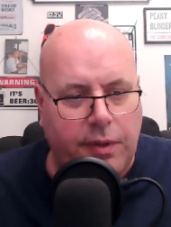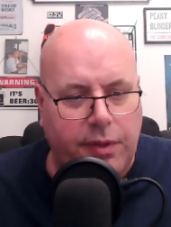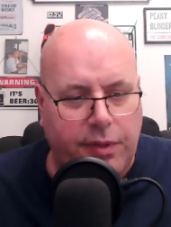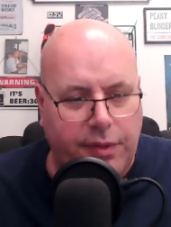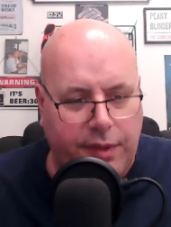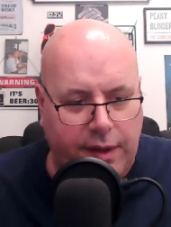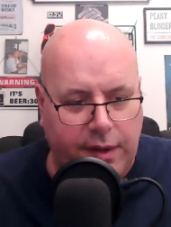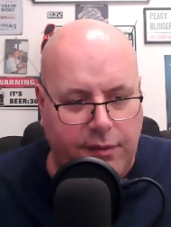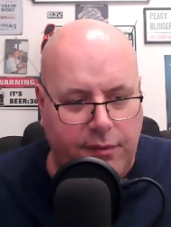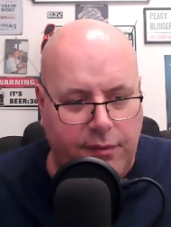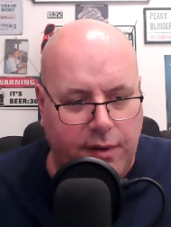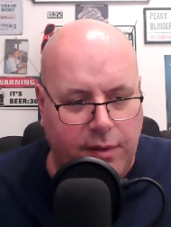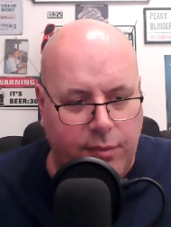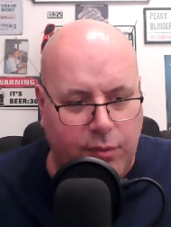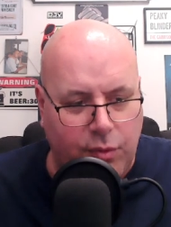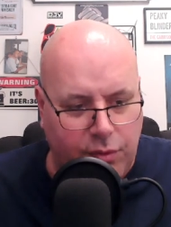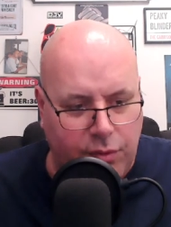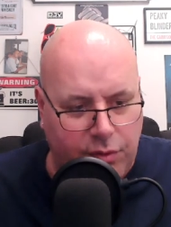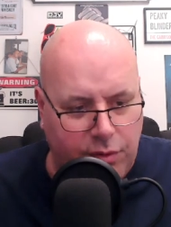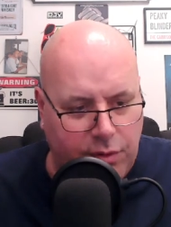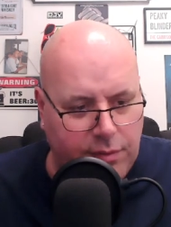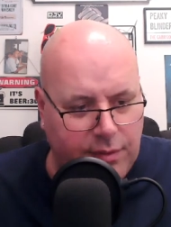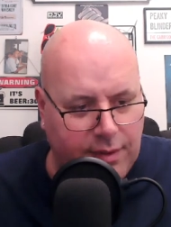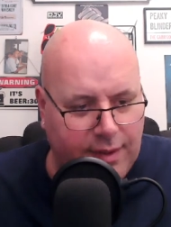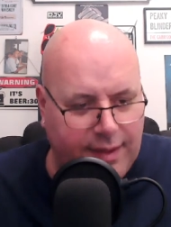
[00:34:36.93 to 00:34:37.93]
Thank you very
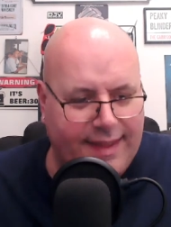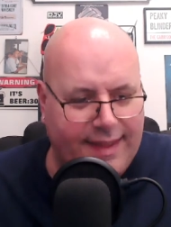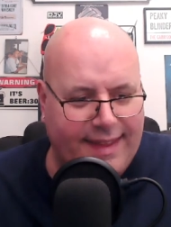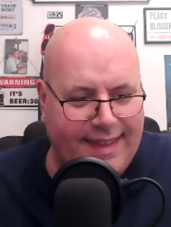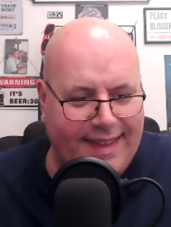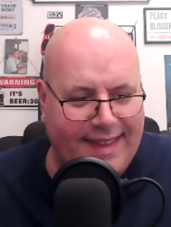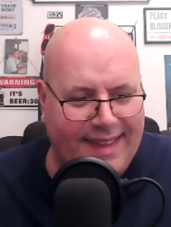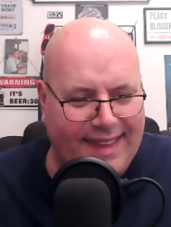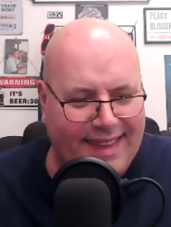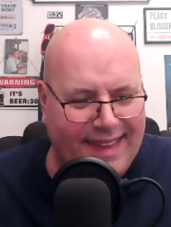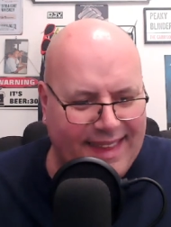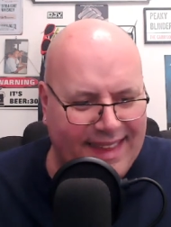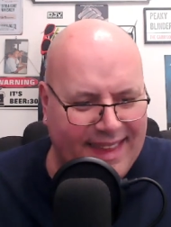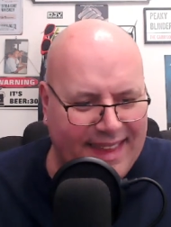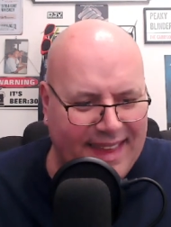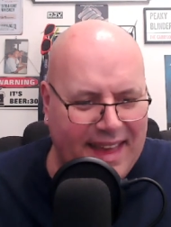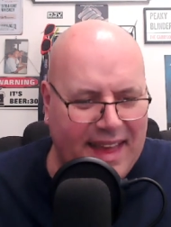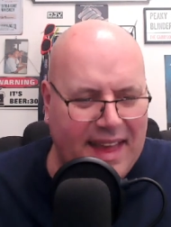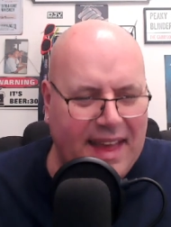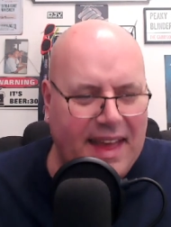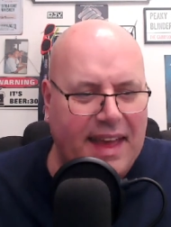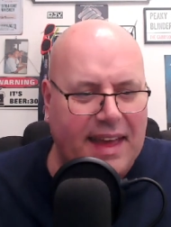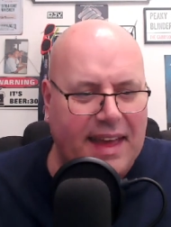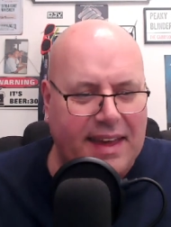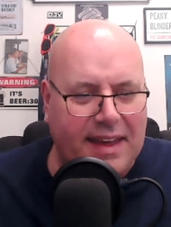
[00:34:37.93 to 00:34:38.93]
much.
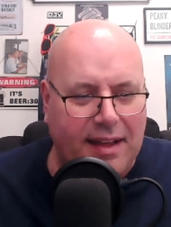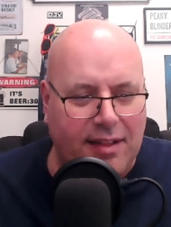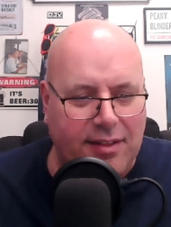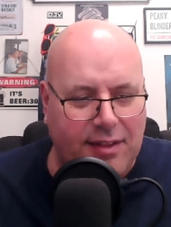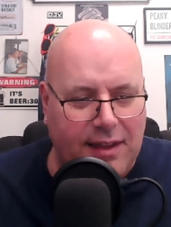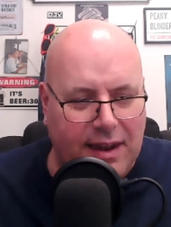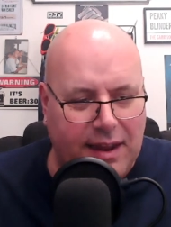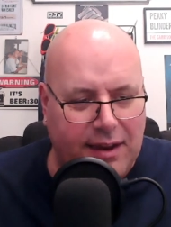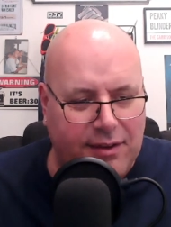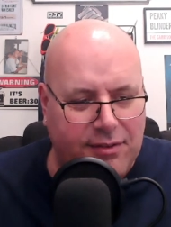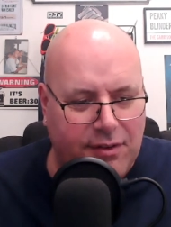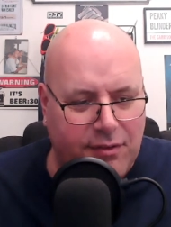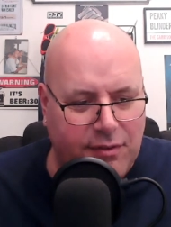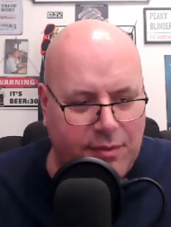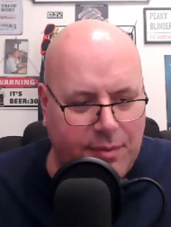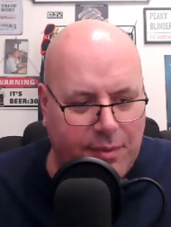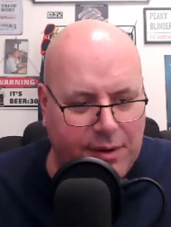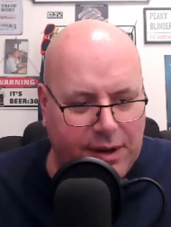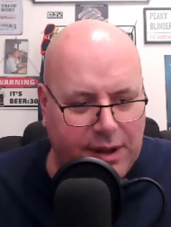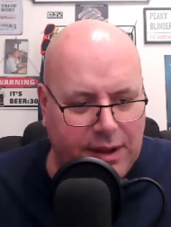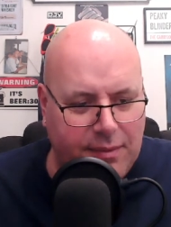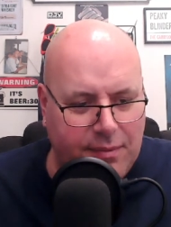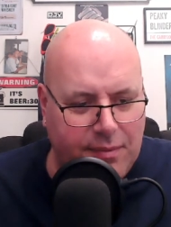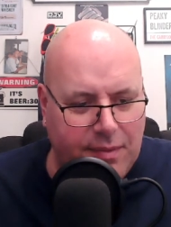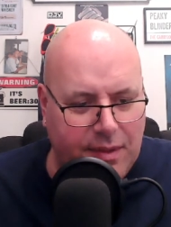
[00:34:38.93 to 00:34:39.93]
Catch you later,
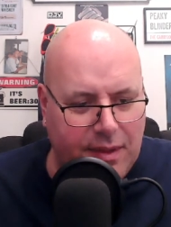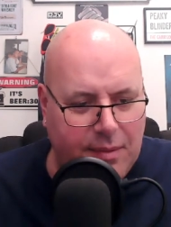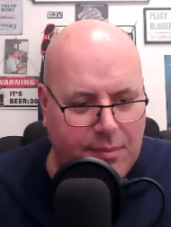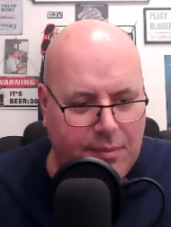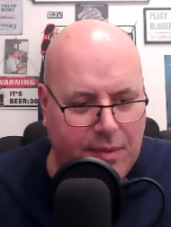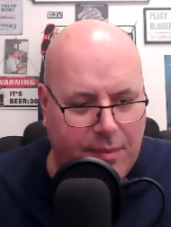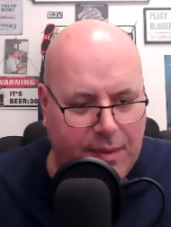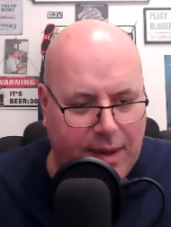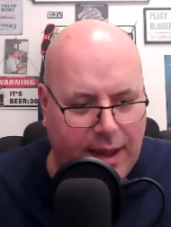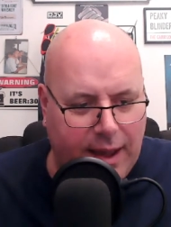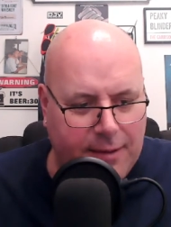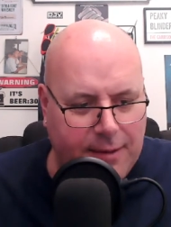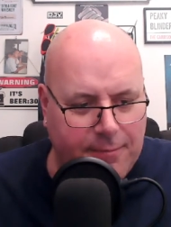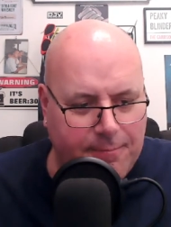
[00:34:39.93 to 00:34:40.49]
everybody. Bye bye.